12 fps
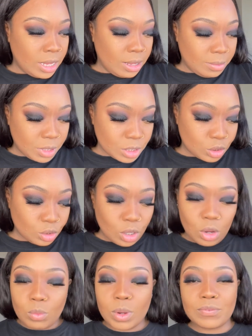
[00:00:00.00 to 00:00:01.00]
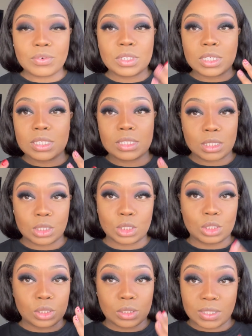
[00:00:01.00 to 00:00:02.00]
because you don't want for the concealer
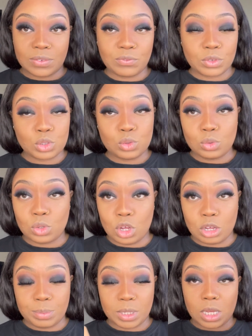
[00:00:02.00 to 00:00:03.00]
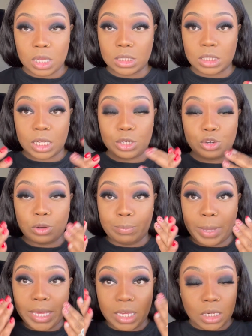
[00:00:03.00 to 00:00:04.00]
to sit for too long because then you're
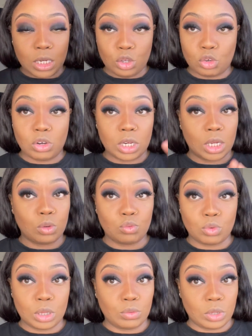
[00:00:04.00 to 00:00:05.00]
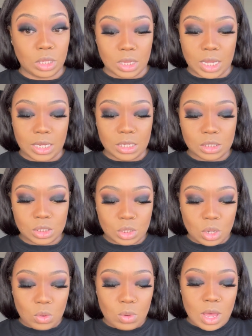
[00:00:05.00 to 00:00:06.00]
baking and you're gonna get really, really light.
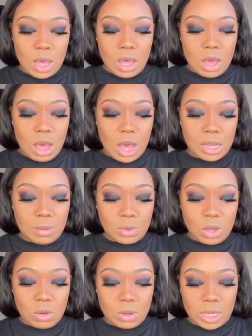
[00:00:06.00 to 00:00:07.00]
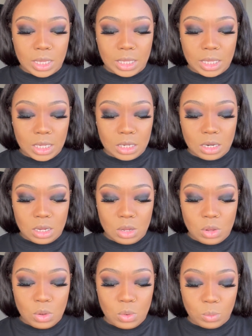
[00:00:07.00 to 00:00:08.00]
So I am going in
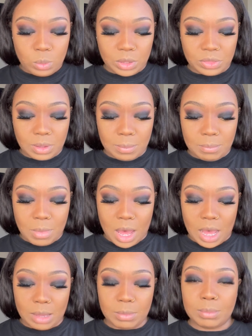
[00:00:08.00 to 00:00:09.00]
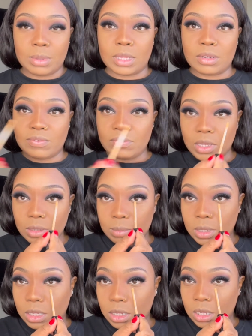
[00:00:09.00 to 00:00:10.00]
with my Maybelline Fit
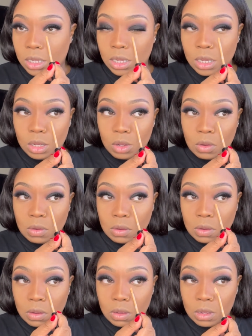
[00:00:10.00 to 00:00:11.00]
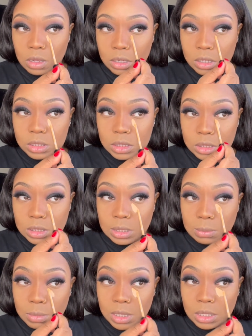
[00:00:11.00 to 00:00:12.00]
Me. This is
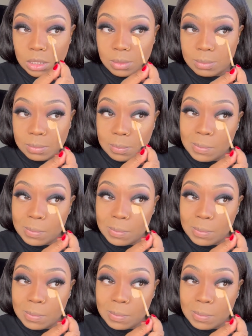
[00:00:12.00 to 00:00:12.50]
in medium.